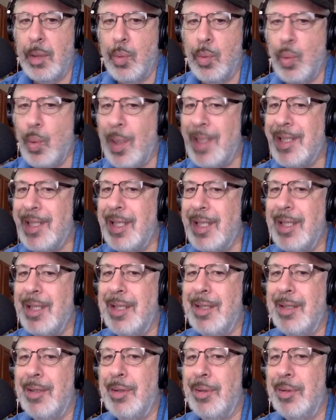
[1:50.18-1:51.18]
What can I
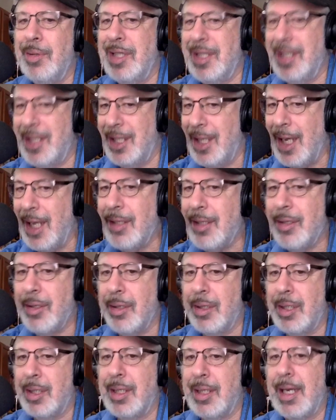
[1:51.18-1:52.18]
do to get
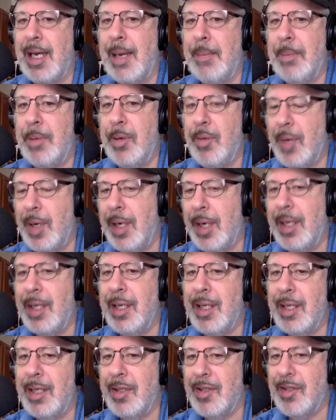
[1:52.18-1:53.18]
good at
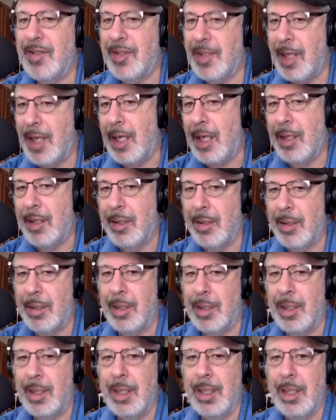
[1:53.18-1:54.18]
copywriting and stay
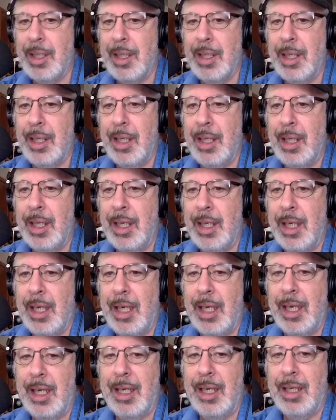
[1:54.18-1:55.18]
good?
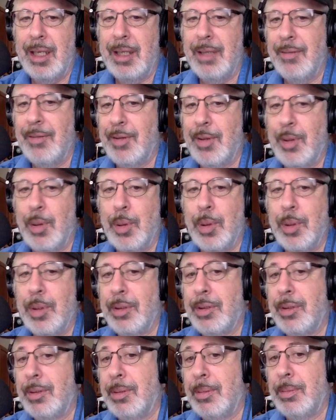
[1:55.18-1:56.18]
And of
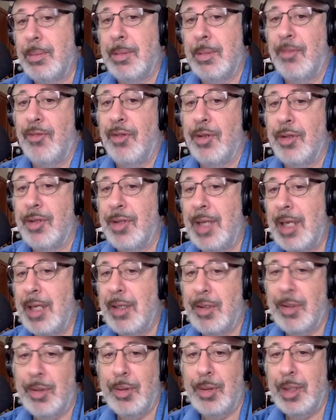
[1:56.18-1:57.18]
course, the first
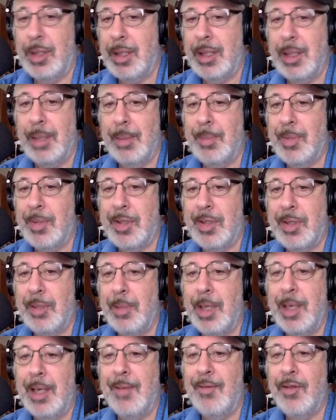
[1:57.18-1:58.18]
answer that comes to
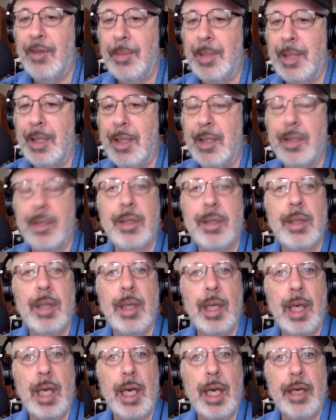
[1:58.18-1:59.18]
mind for me is
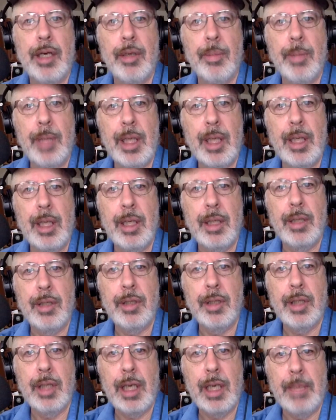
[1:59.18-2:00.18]
hire me as
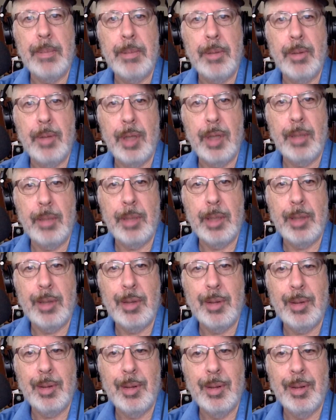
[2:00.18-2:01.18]
your copywriting
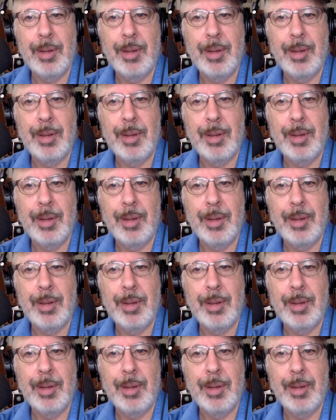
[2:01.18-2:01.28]
mentor.